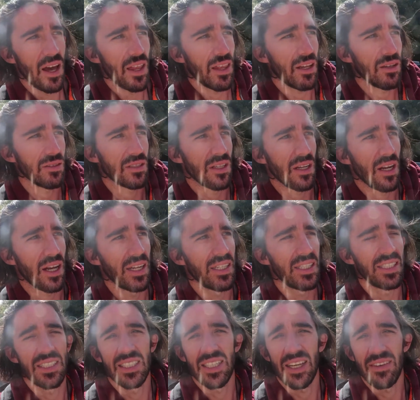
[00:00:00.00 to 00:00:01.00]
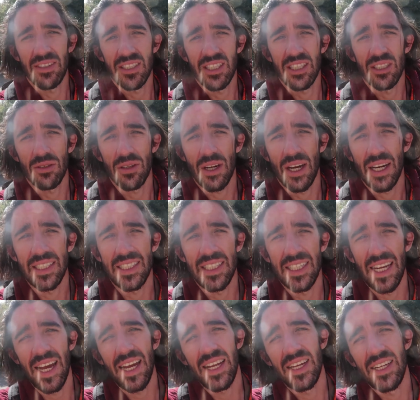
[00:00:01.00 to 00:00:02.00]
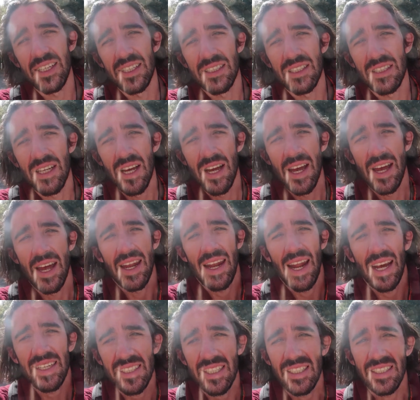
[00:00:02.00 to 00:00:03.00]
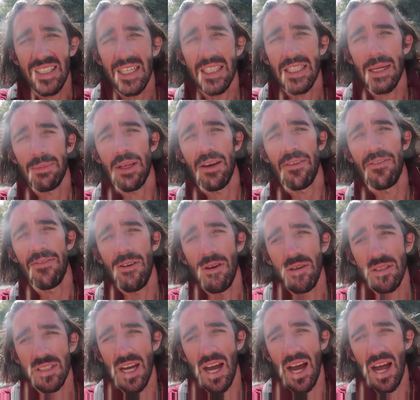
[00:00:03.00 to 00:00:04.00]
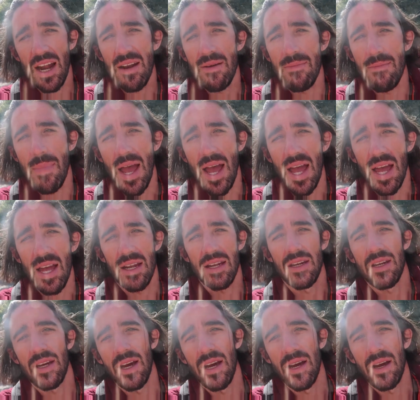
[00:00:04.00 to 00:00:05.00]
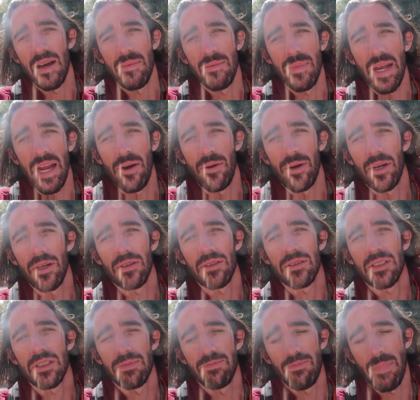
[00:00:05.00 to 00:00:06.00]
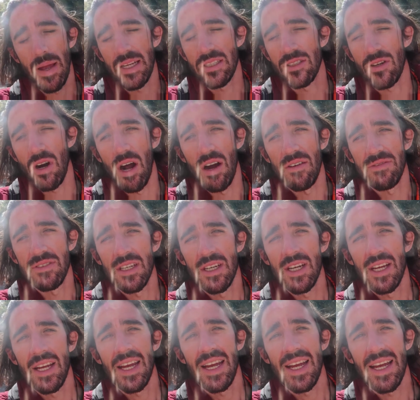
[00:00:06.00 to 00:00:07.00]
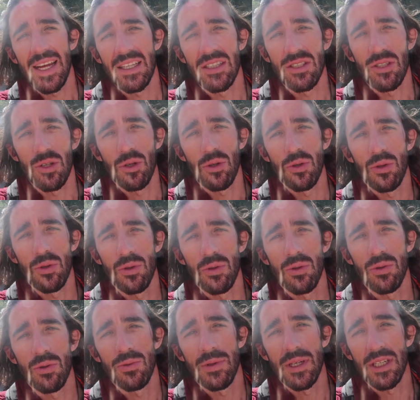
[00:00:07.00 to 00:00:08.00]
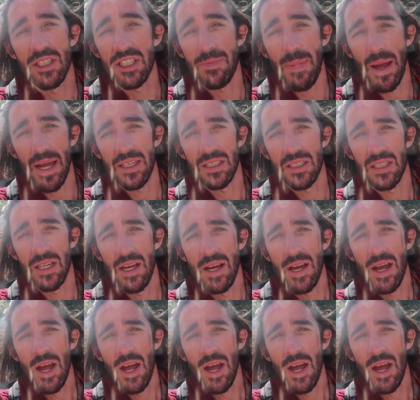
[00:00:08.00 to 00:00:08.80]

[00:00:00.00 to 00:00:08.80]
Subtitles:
or 1980s, NASA sent up their first unmanned aerial spacecraft into space,